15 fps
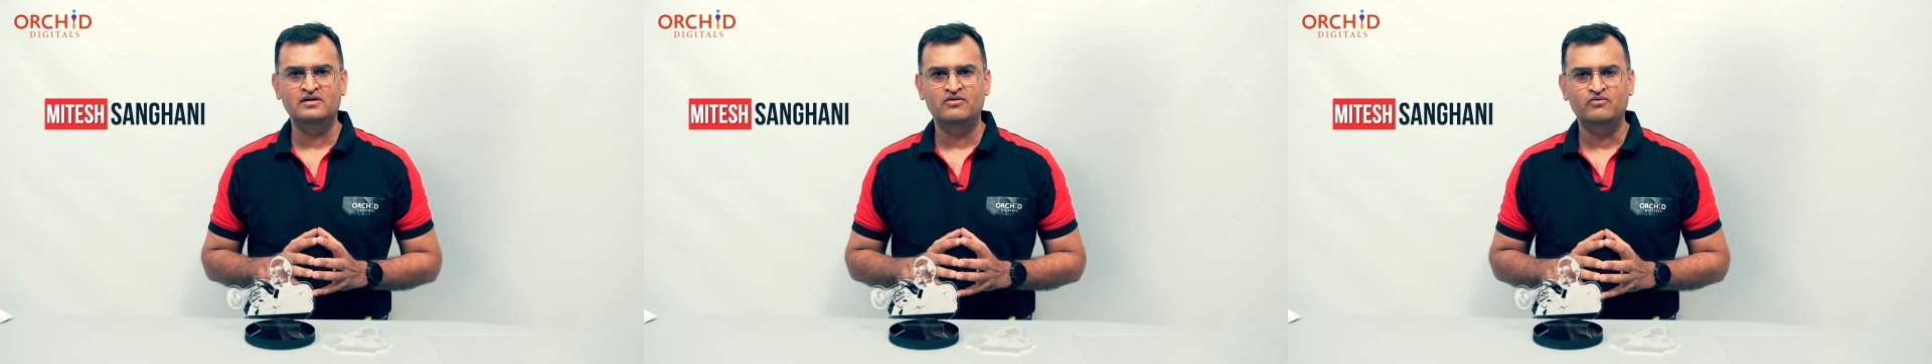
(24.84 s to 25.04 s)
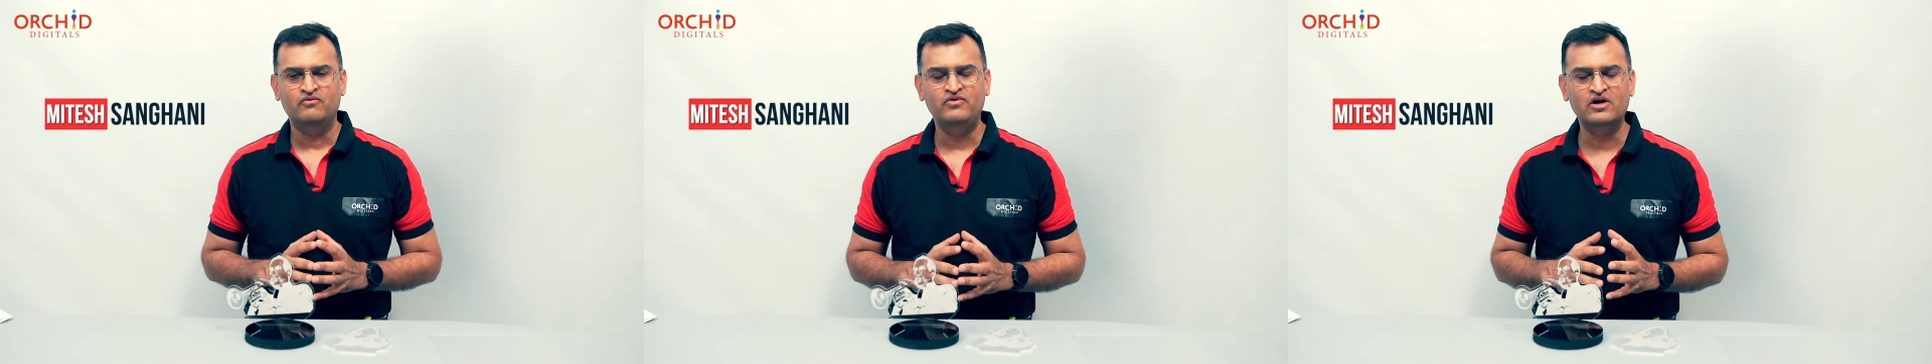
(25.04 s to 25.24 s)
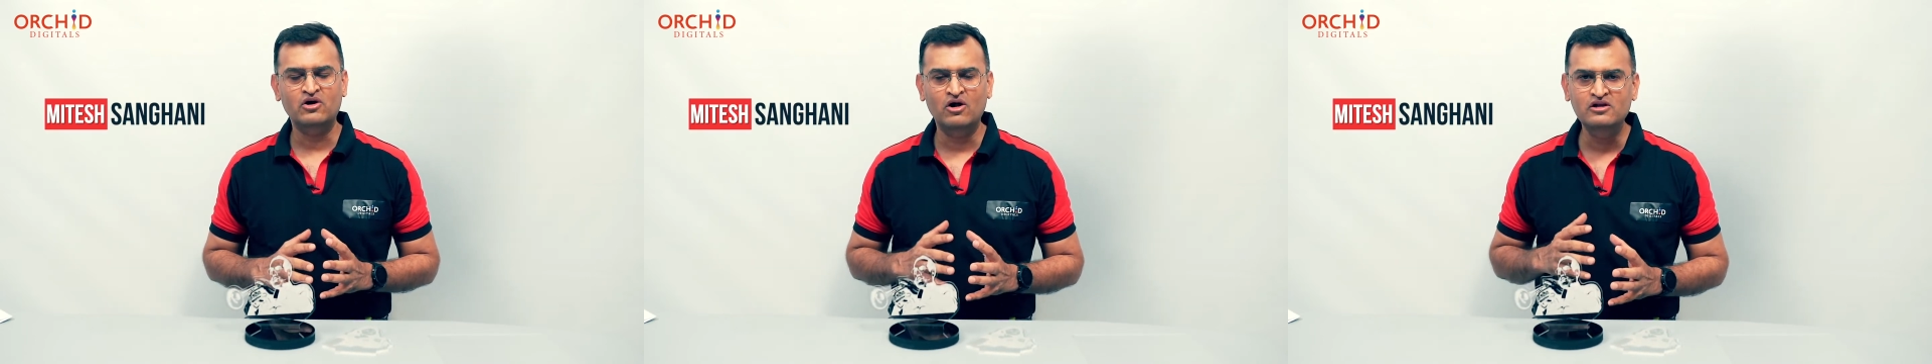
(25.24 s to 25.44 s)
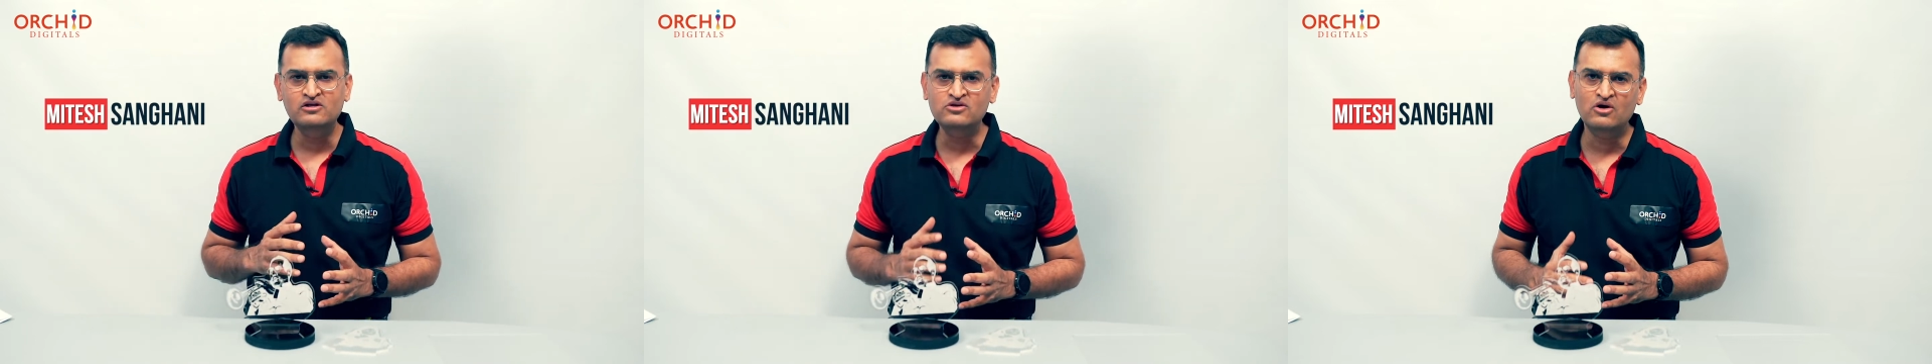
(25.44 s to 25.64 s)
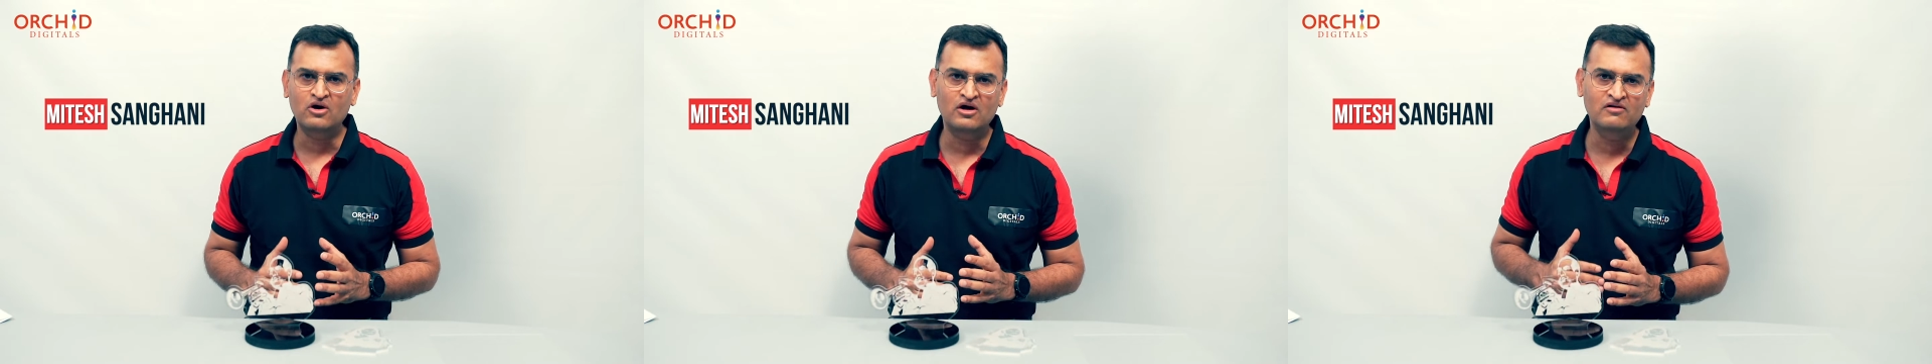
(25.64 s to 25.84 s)
We are
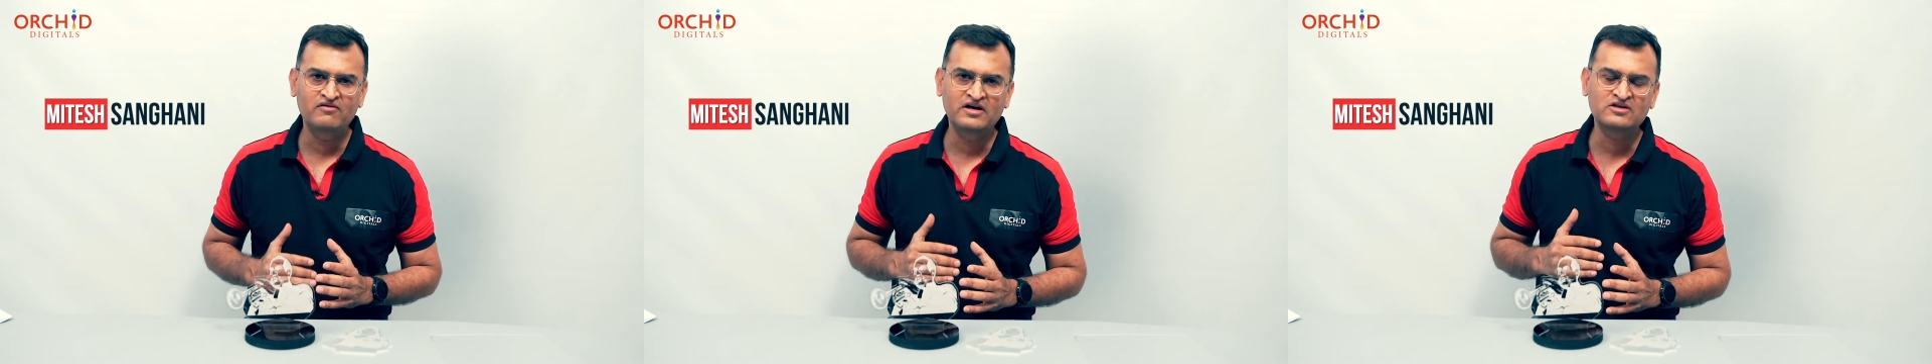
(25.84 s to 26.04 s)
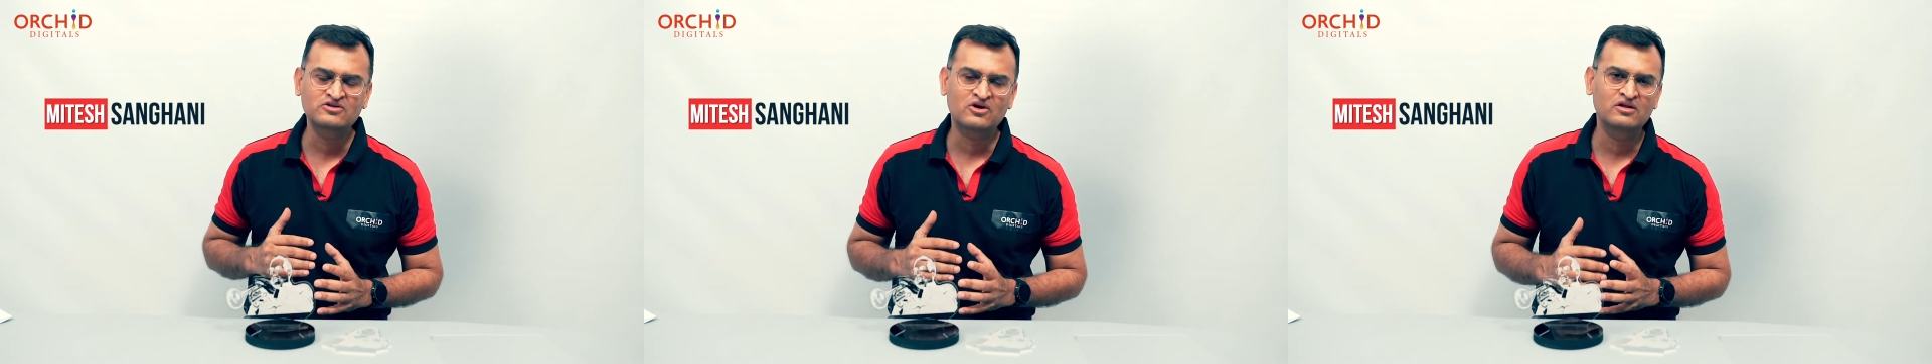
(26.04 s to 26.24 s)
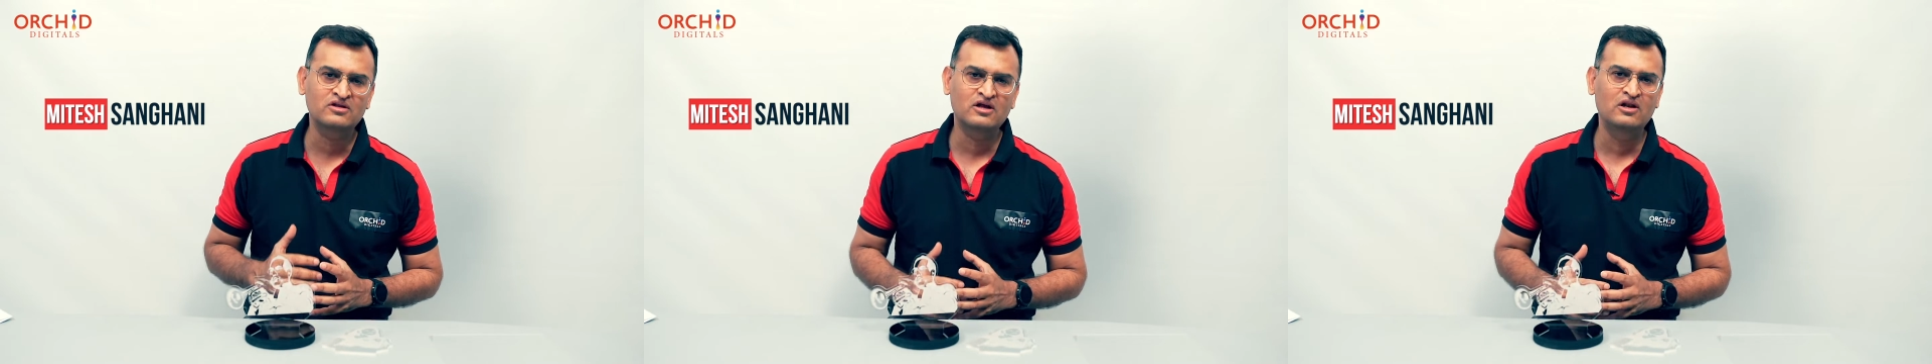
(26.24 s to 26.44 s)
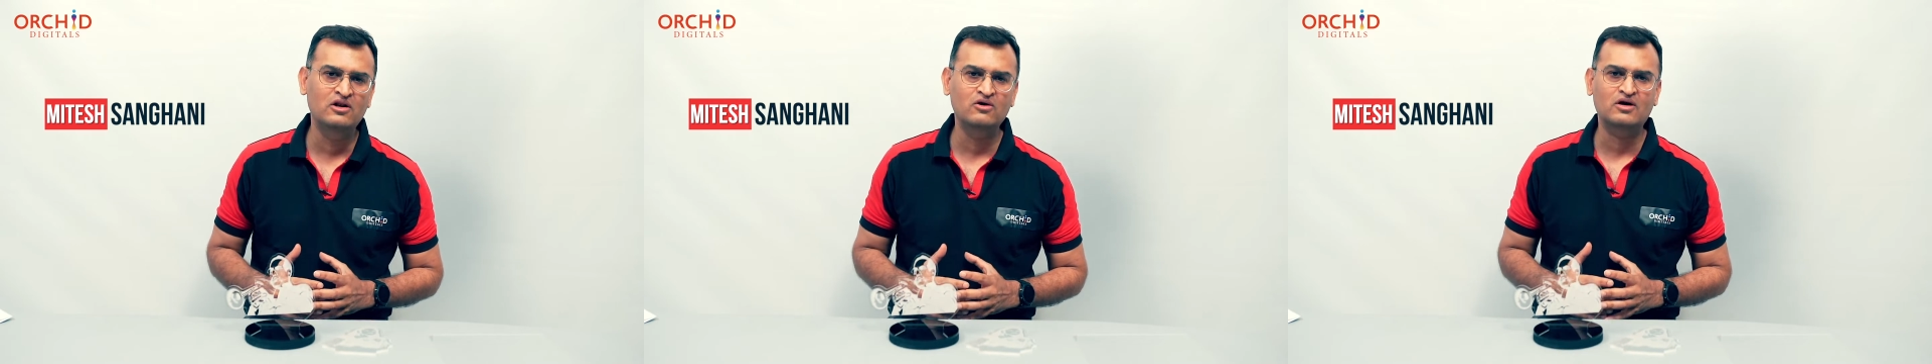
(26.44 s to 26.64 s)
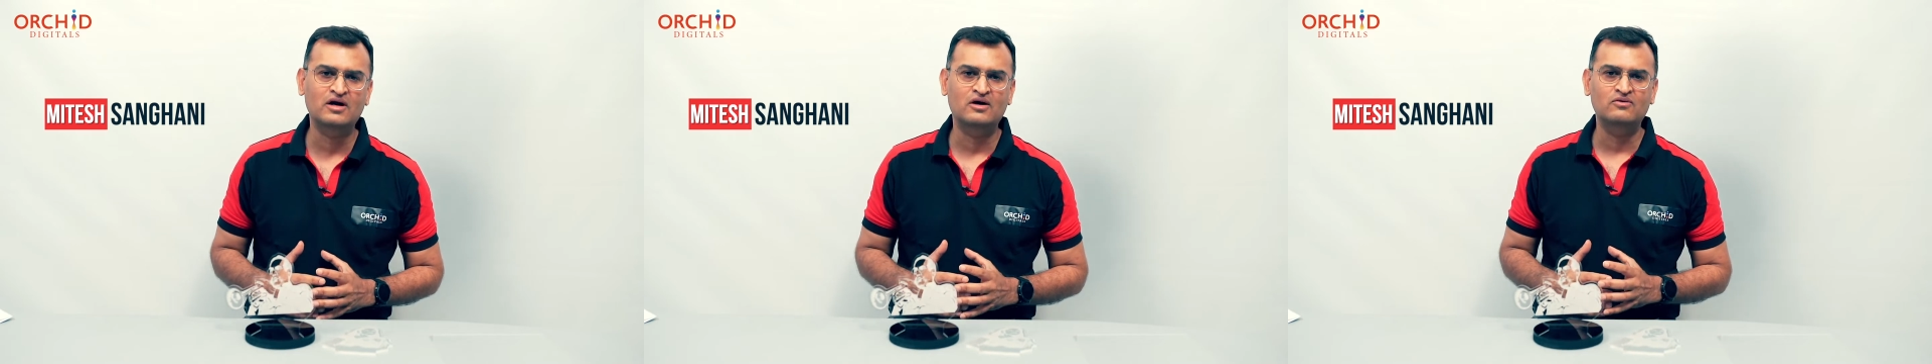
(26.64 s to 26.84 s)
also always on the
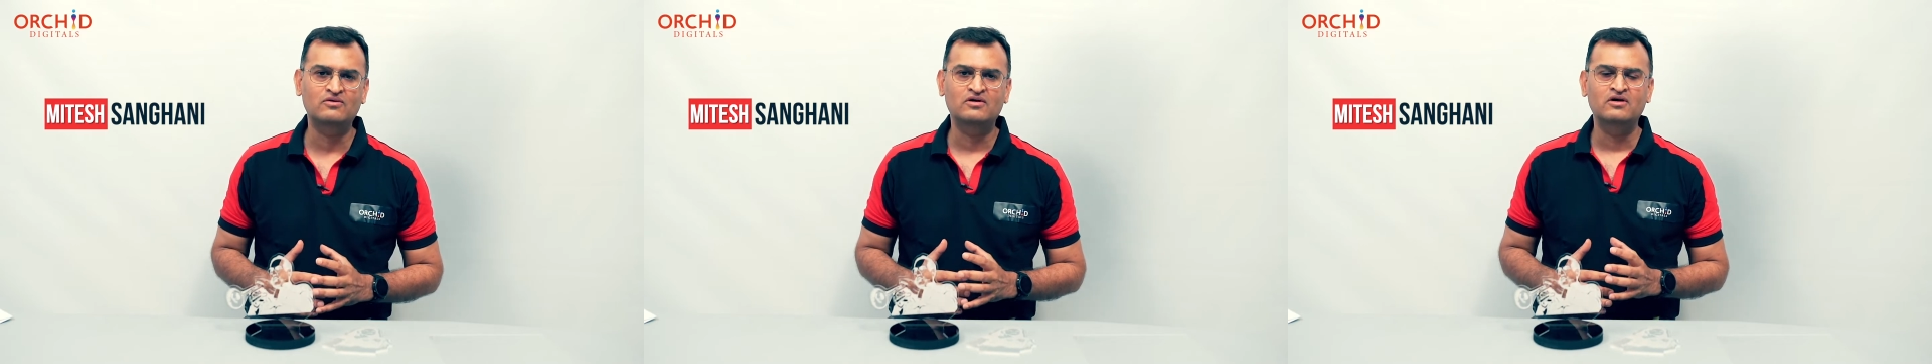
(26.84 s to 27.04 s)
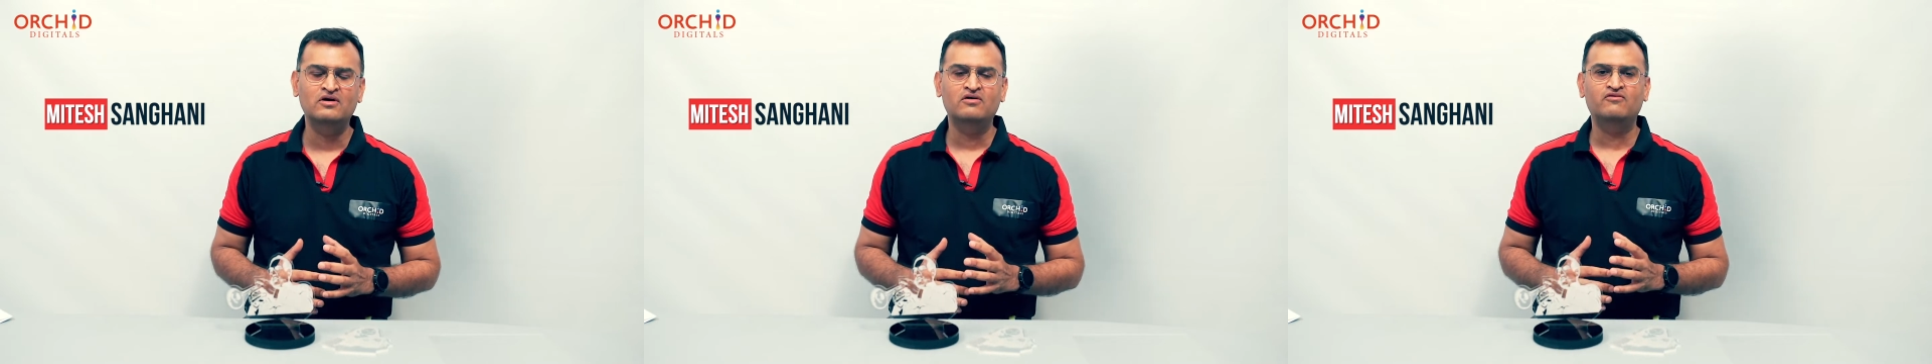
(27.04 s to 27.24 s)
lookout